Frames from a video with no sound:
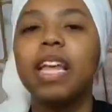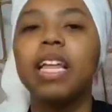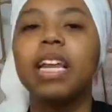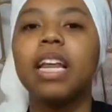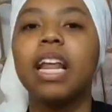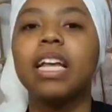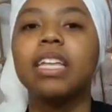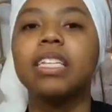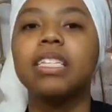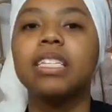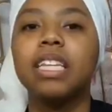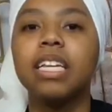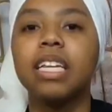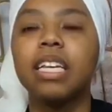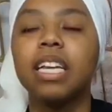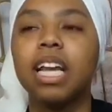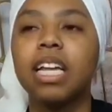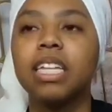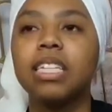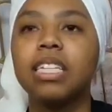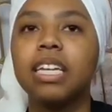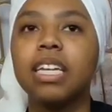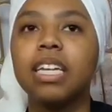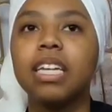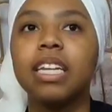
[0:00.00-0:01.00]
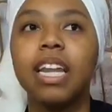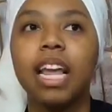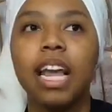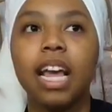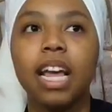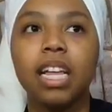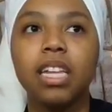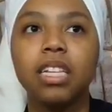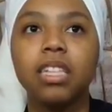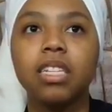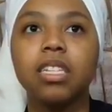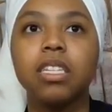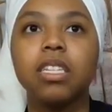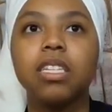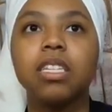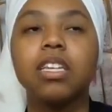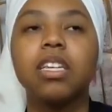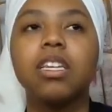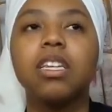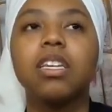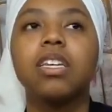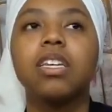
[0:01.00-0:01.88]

then I sing I sing and dance,